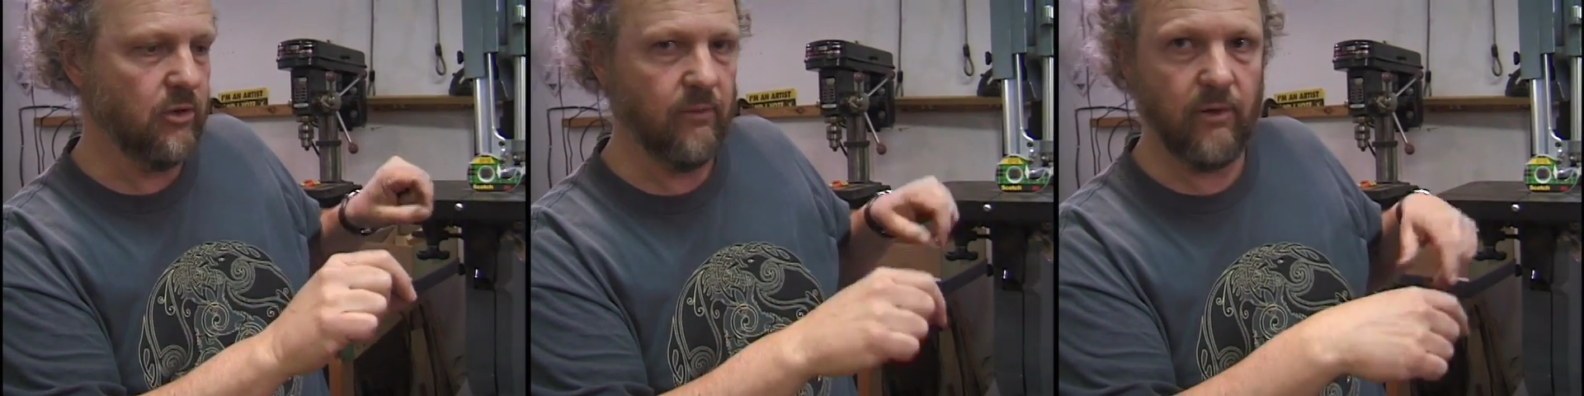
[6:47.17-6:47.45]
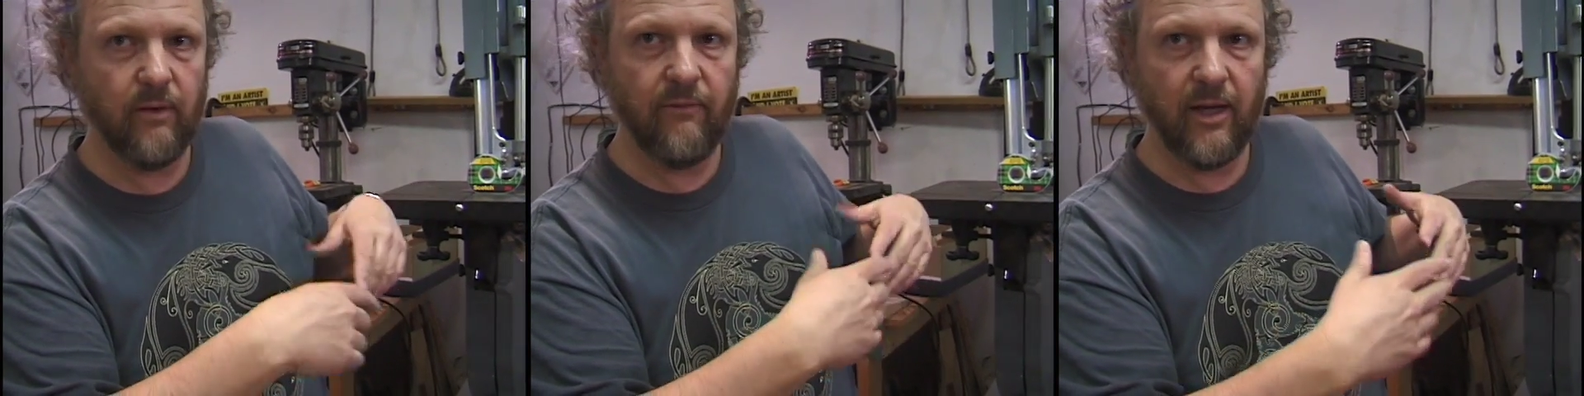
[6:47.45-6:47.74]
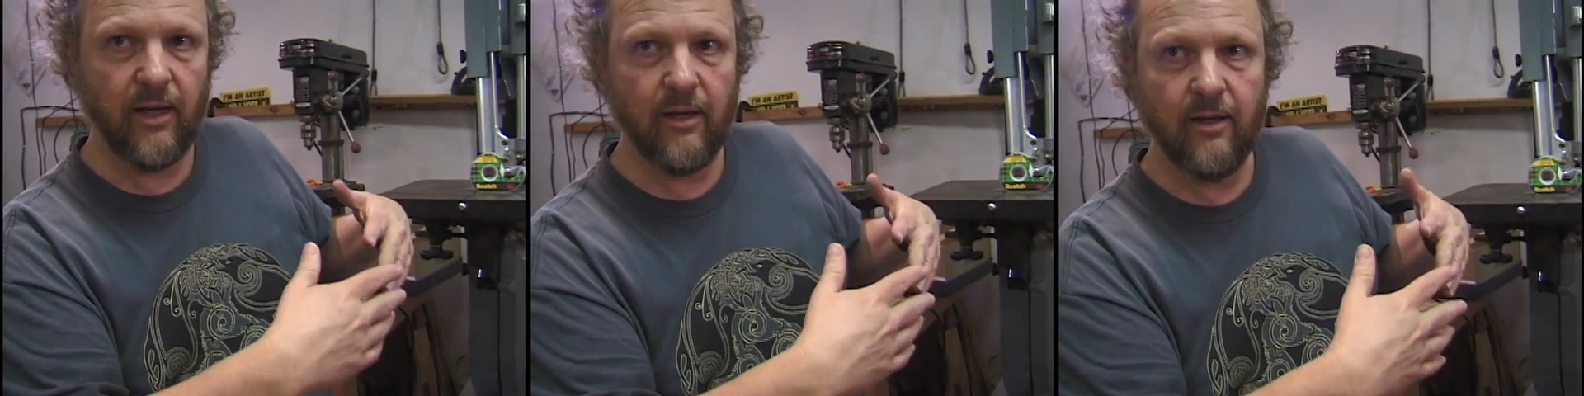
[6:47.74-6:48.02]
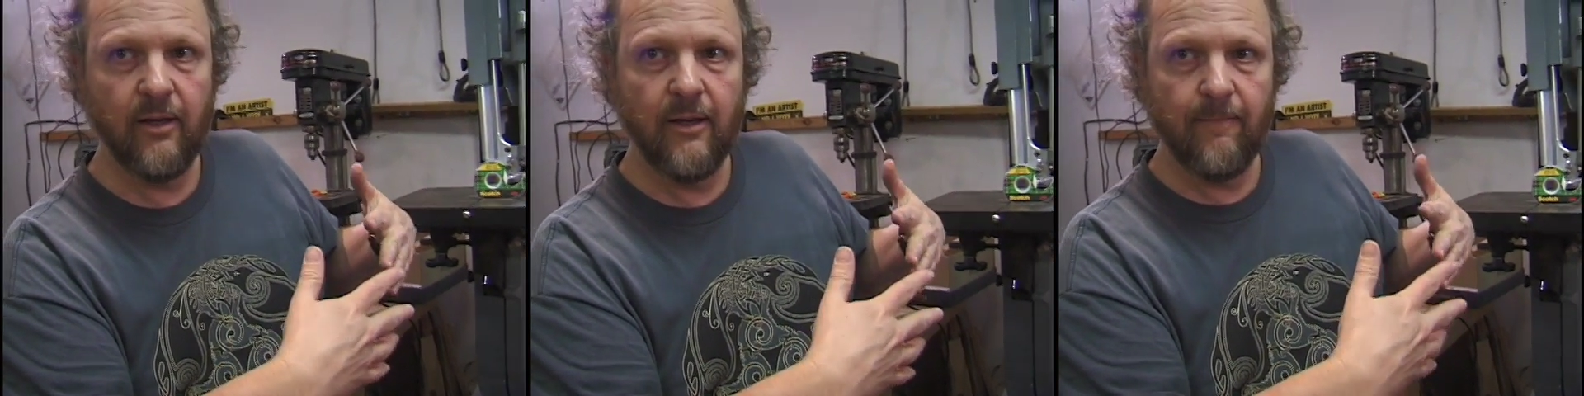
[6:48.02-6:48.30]
of the fake
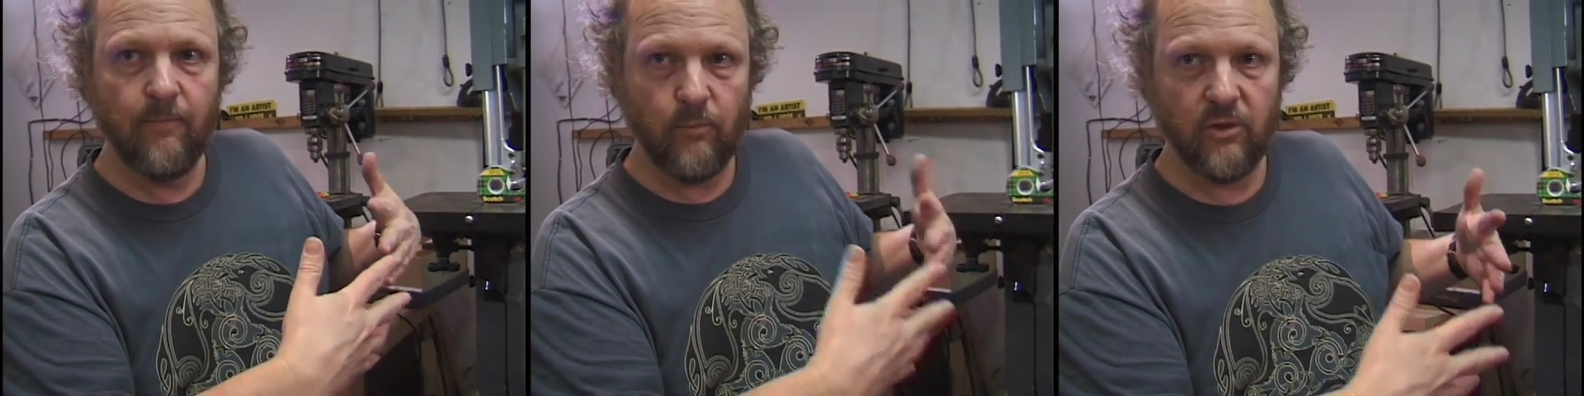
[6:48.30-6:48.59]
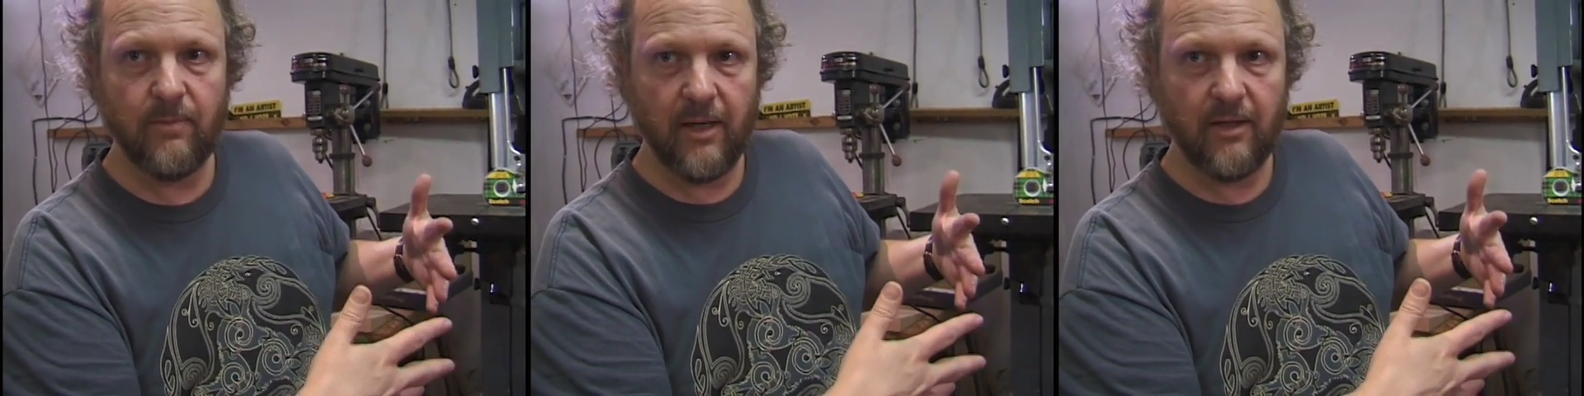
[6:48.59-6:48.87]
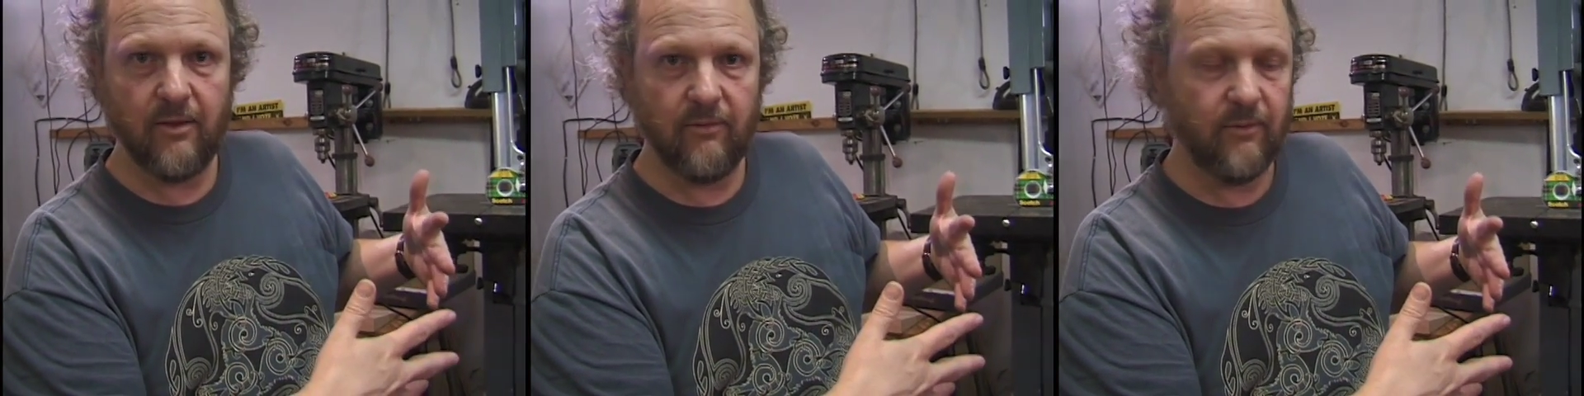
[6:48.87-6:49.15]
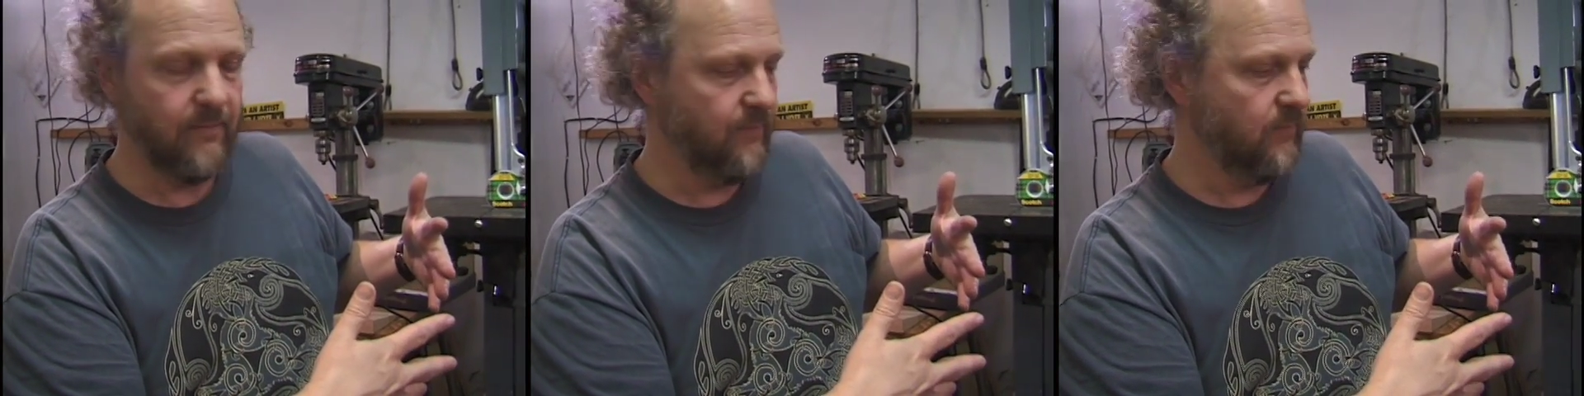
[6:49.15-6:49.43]
perspective.
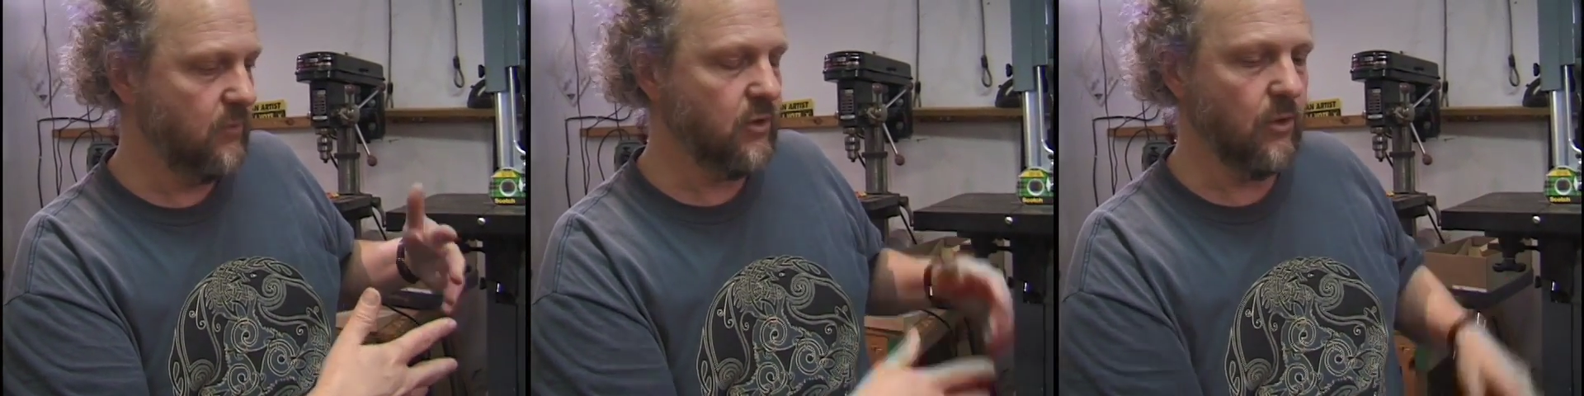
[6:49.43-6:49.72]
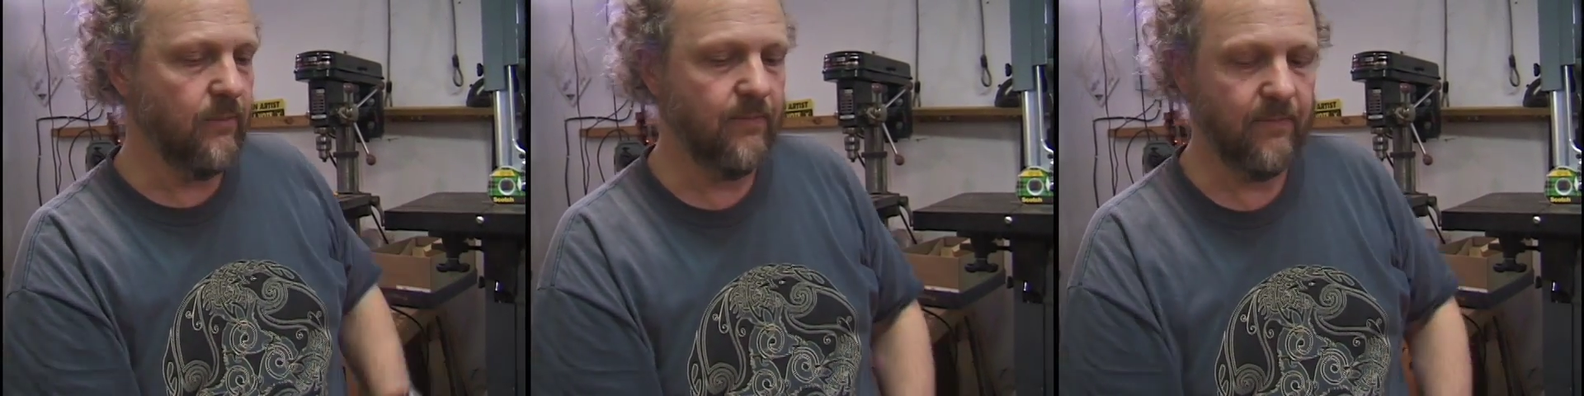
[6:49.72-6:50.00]
Right. So.